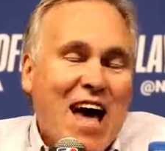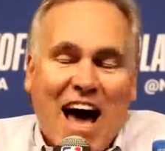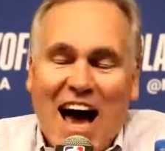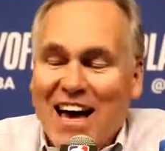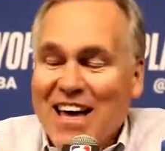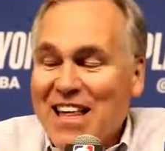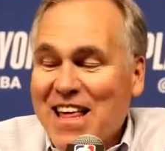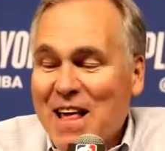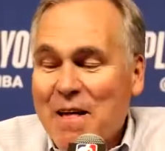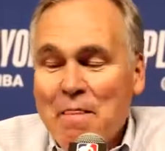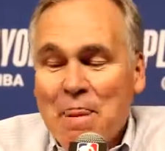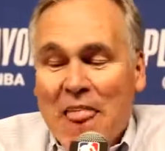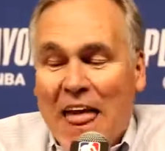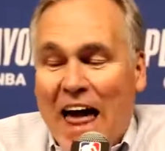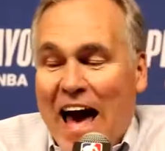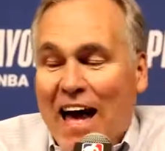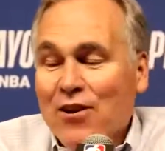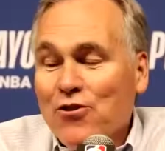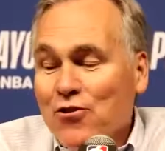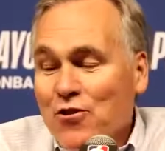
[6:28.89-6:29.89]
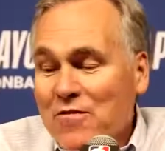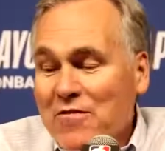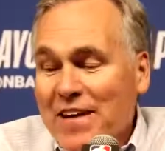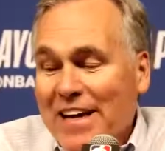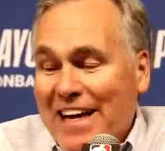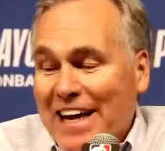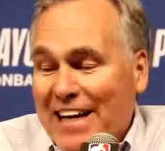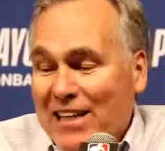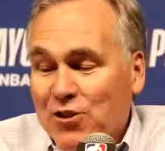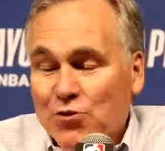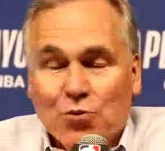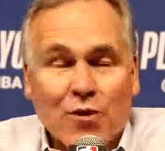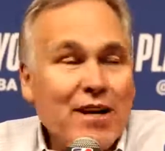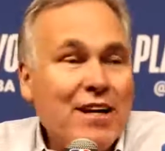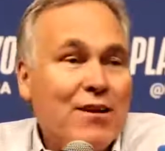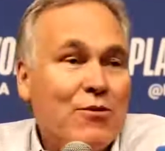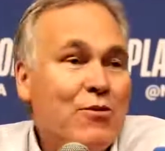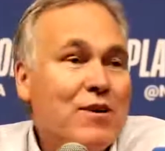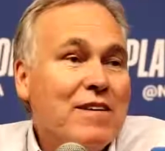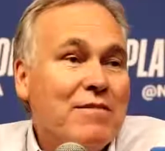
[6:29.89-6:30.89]
I, I don't know if they got us
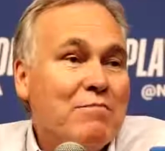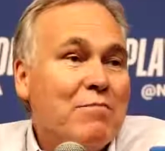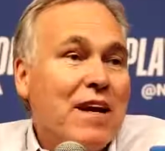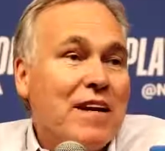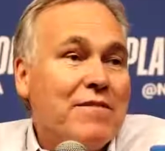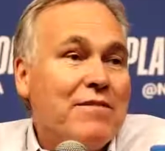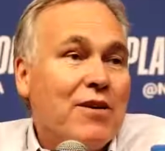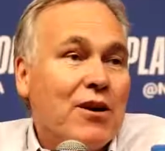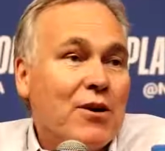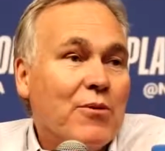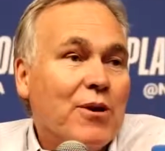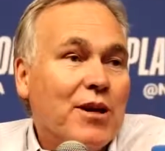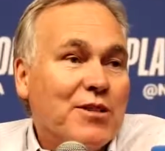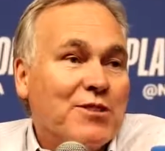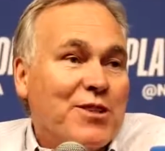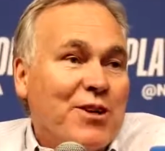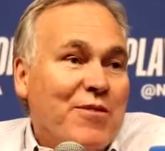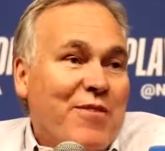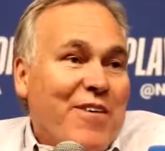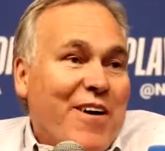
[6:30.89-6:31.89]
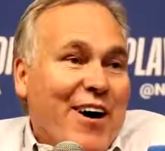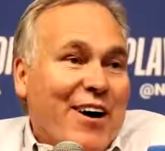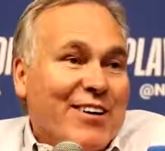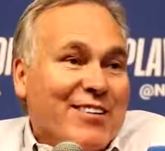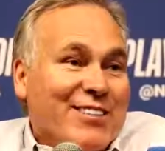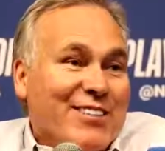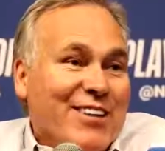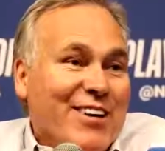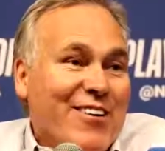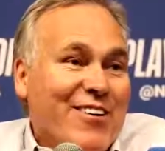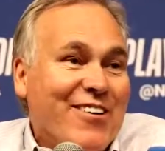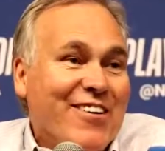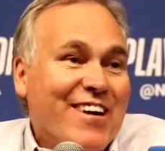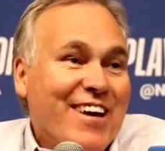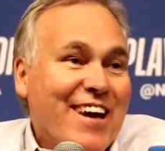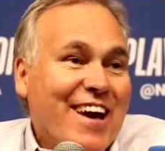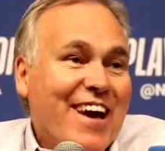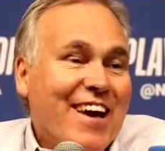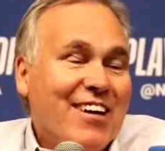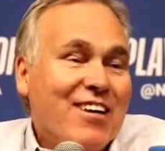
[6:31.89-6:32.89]
ready. We haven't played very well so far, so
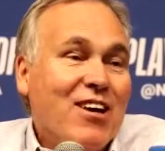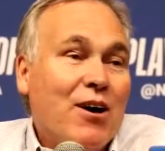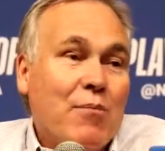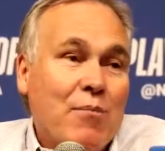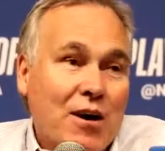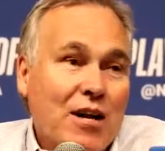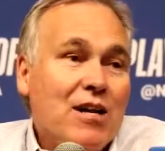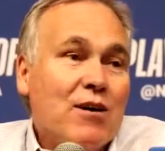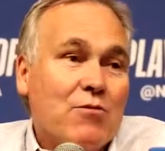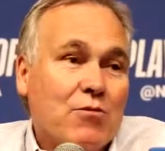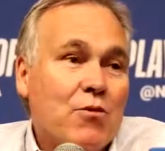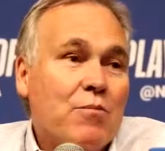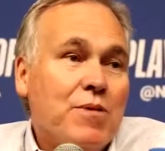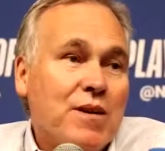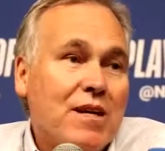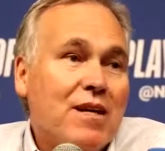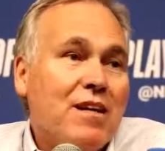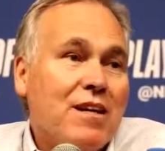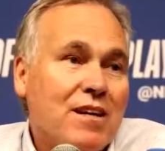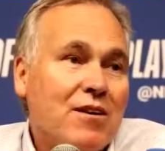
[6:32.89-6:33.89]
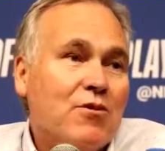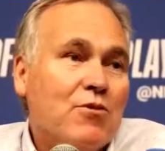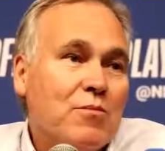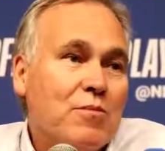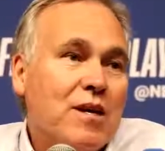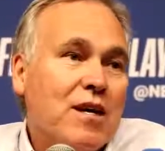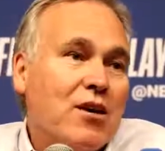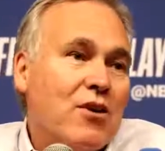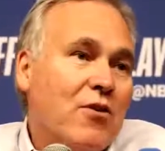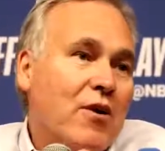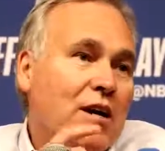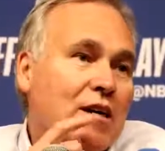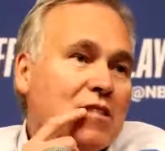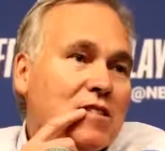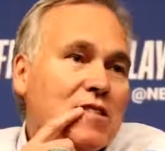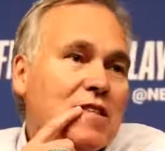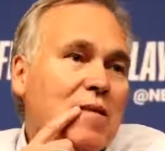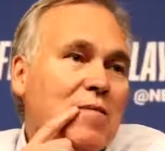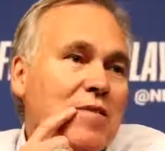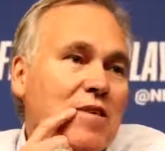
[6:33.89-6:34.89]
you know. But it will be it'll be
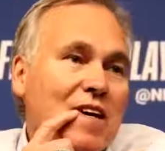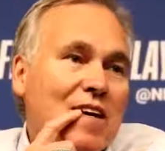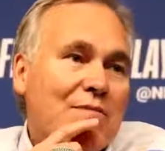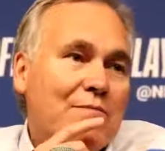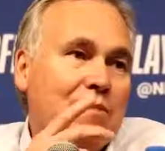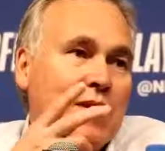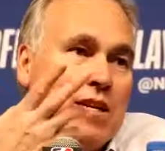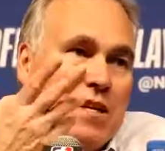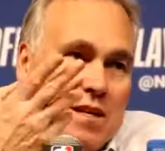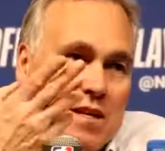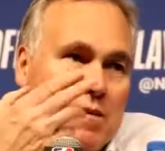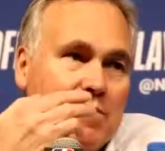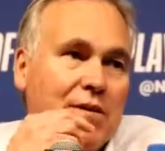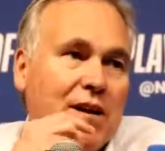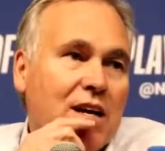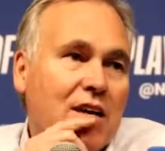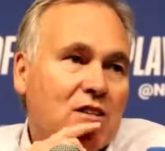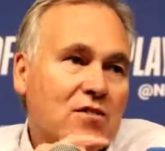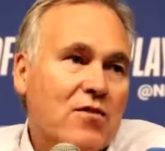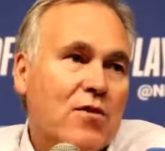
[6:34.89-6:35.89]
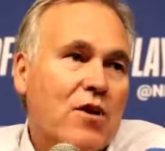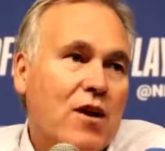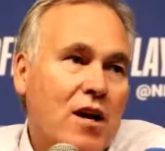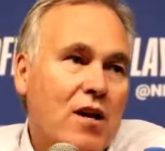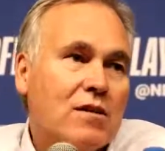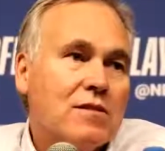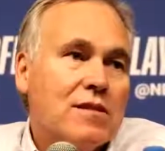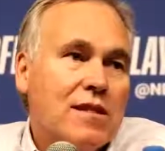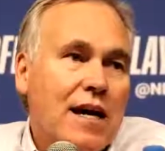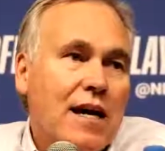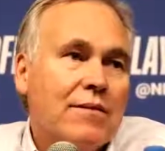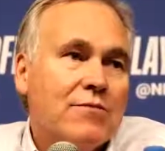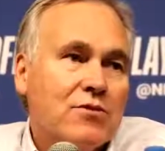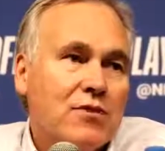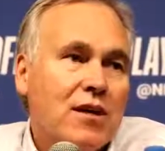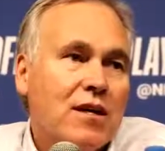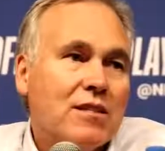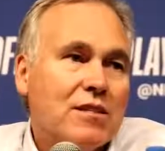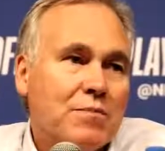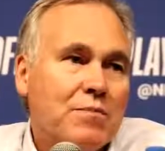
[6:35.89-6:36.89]
crazy if they haven't been in the playoffs for a long time.
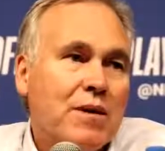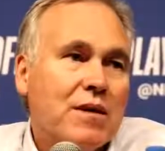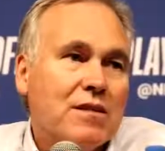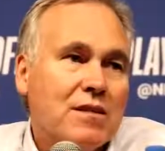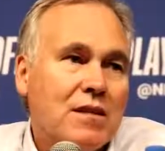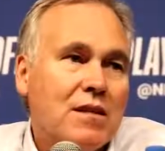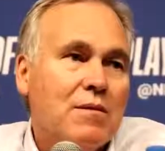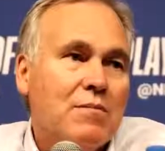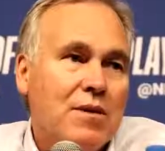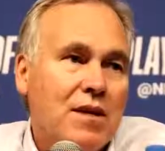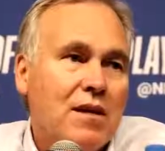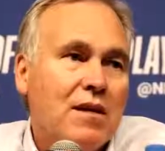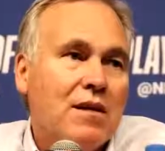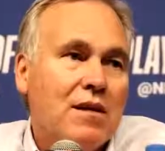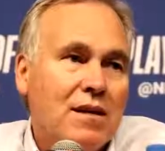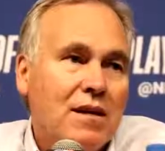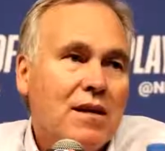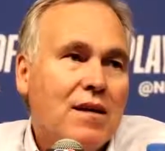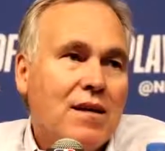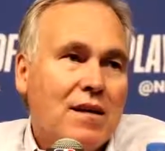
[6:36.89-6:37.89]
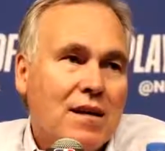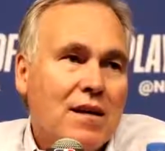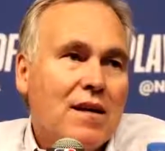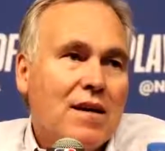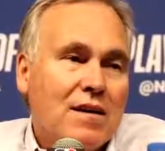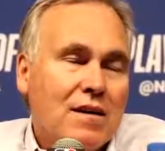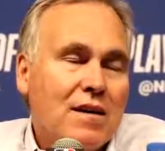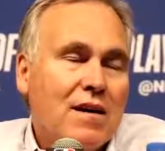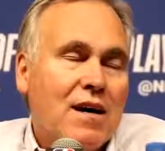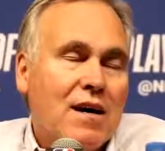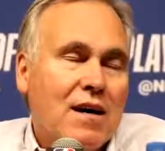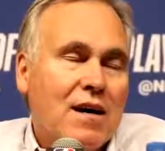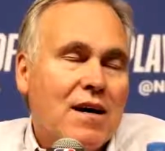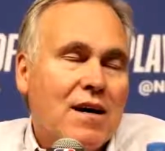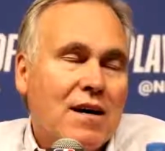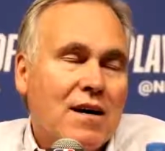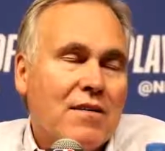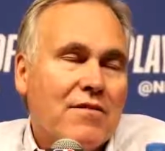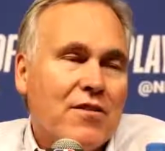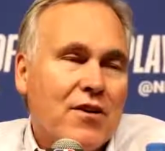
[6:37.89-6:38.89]
So I expect it to be
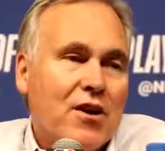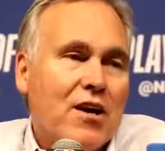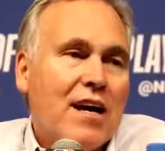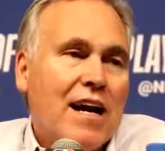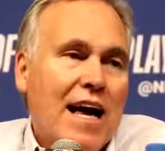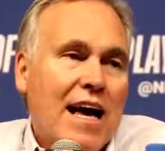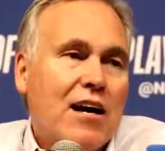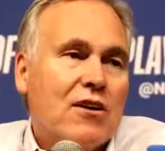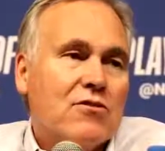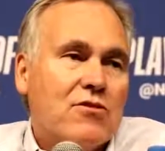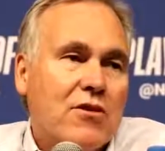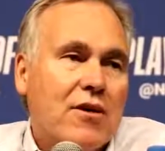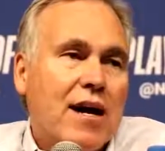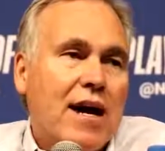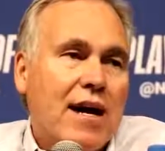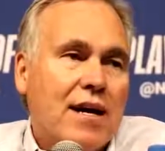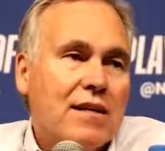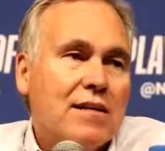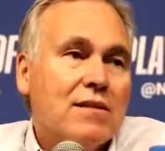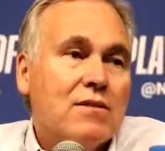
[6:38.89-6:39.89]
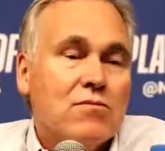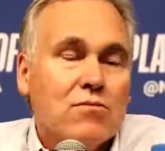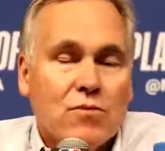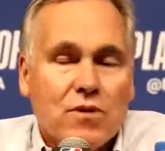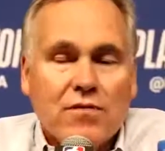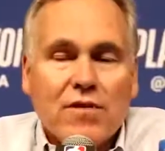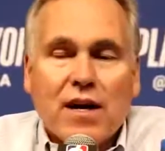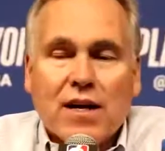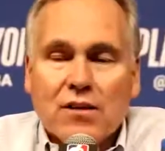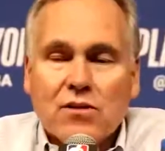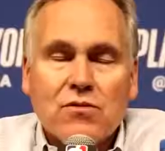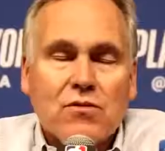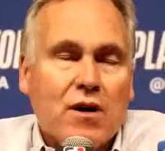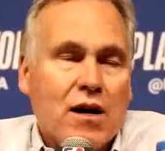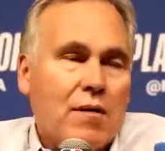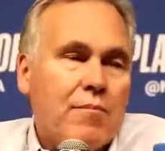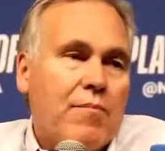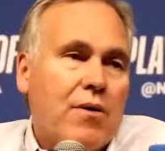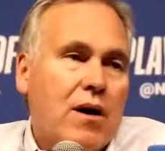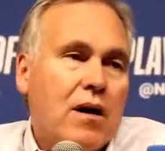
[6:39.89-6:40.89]
uh, a very loud crowd, and we've got to do
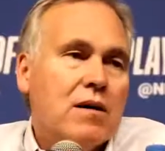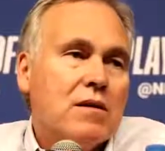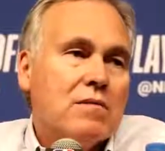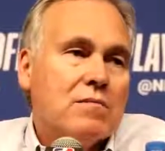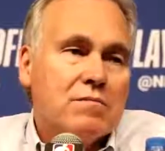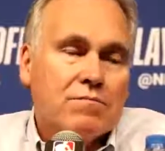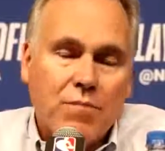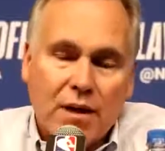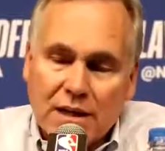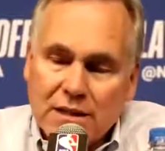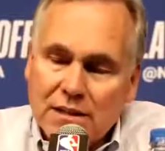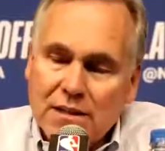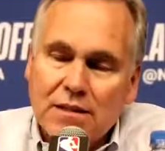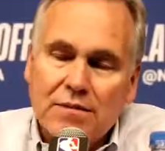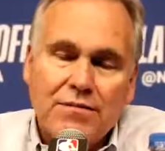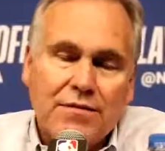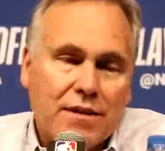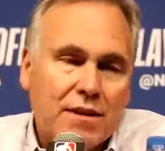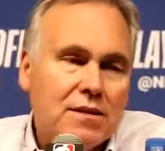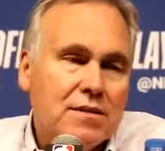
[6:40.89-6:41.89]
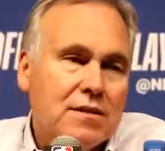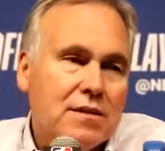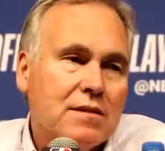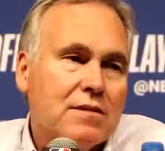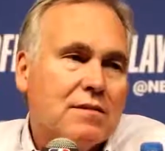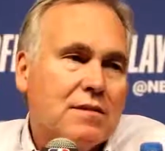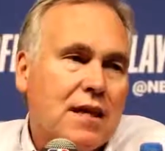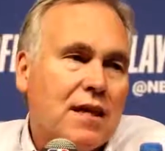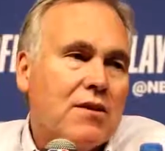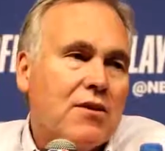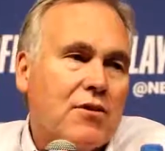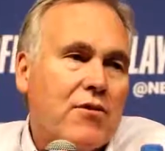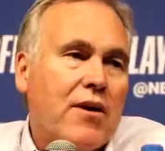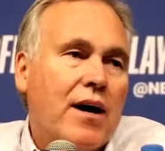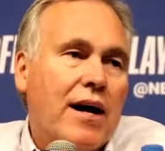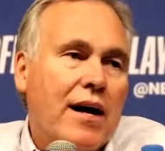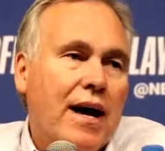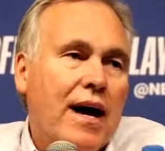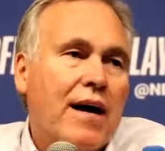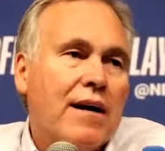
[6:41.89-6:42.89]
our part and play defense and take the
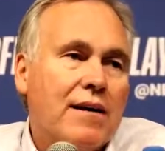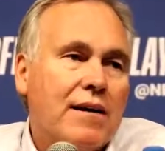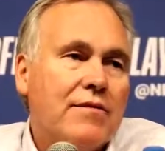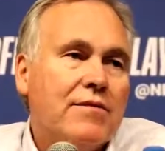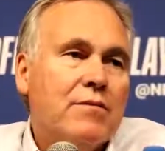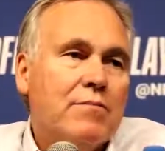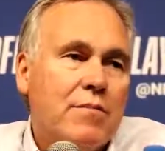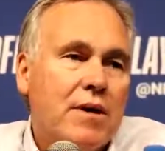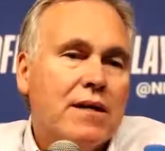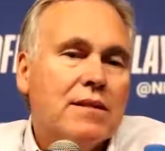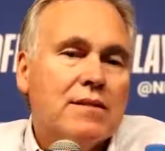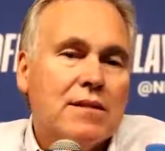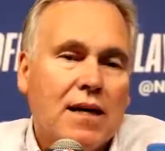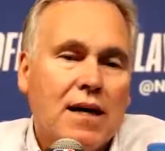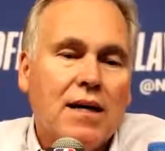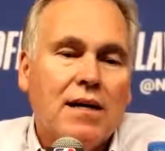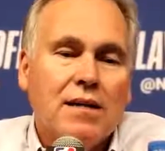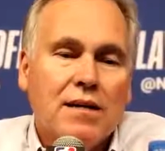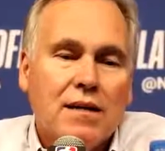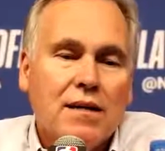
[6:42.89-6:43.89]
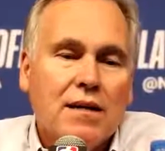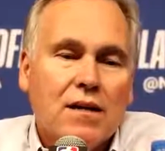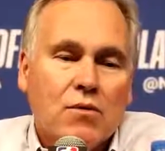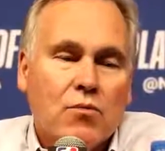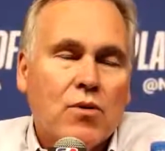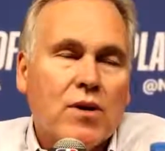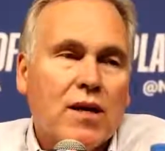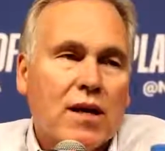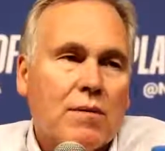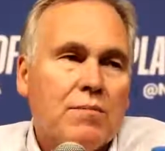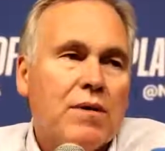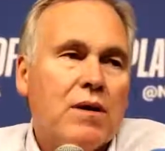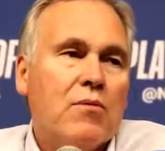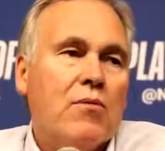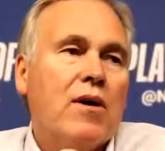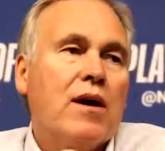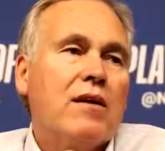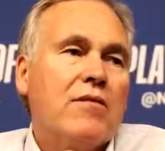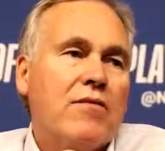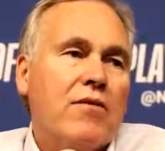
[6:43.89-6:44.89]
crowd out of it. But uh, we've got to be
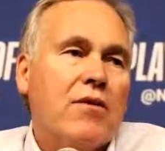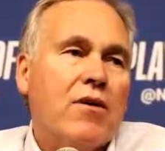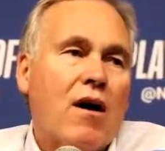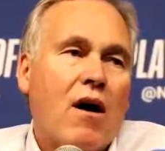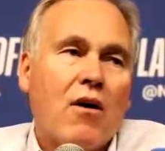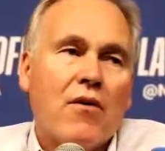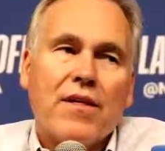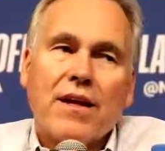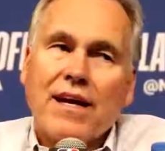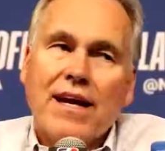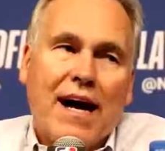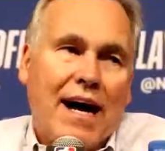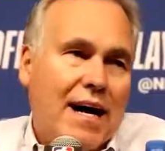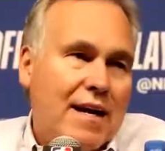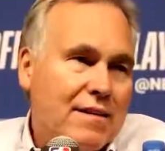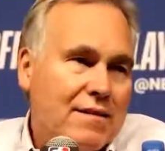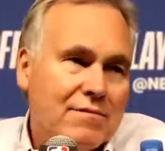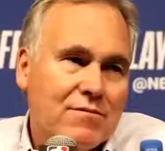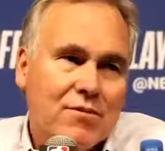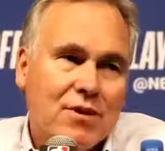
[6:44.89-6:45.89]
ready for all they got.